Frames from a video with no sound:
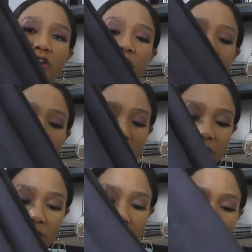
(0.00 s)
this
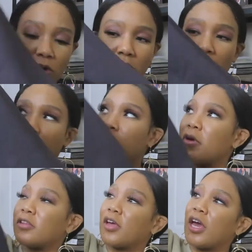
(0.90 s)
simple,
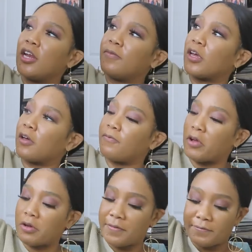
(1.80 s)
it's kind of like a
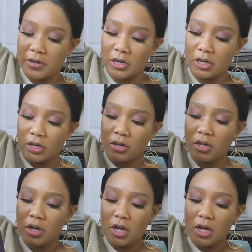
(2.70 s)
very fitted